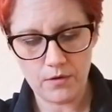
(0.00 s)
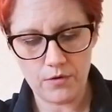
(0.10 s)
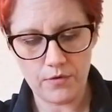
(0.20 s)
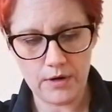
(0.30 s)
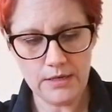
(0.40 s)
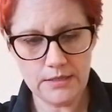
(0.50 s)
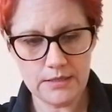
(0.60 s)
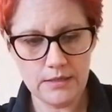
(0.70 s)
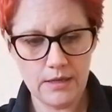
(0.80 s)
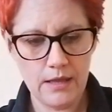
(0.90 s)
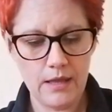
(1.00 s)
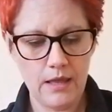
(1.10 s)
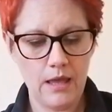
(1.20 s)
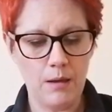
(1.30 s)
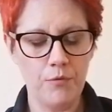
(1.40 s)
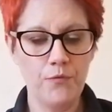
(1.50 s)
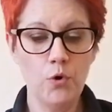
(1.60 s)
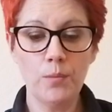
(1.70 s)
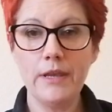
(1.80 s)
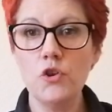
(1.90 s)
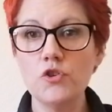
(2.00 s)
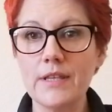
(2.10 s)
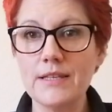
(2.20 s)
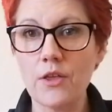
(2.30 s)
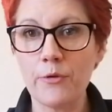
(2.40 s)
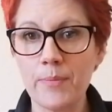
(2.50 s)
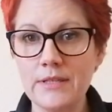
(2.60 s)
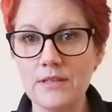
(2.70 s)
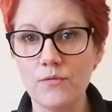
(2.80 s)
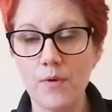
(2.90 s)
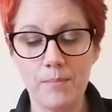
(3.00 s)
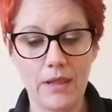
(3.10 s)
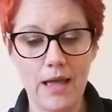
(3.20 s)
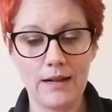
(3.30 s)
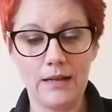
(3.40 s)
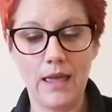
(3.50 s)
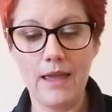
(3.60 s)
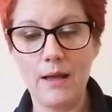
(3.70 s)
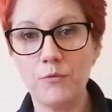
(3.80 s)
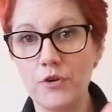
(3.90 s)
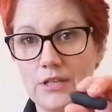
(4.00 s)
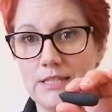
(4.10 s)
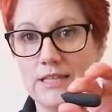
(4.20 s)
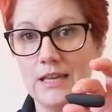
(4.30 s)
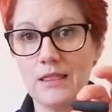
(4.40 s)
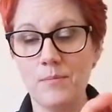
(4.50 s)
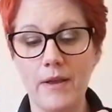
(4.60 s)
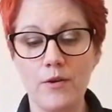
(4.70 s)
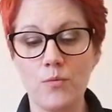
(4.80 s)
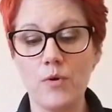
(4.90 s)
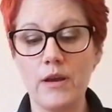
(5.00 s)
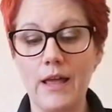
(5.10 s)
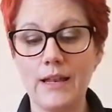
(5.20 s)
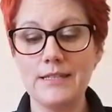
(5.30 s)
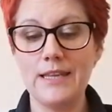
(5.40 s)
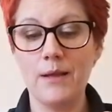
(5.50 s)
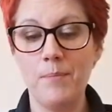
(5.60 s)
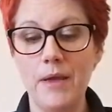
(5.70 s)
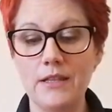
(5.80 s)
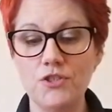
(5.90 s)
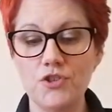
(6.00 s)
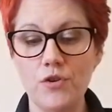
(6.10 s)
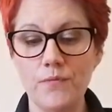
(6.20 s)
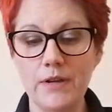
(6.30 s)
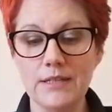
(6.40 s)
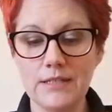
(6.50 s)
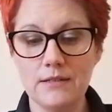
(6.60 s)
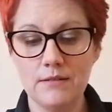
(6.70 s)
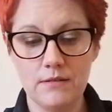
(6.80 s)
All right, and before we use these other bits of black clay, I'm going to take the bigger one and take a pinch off it.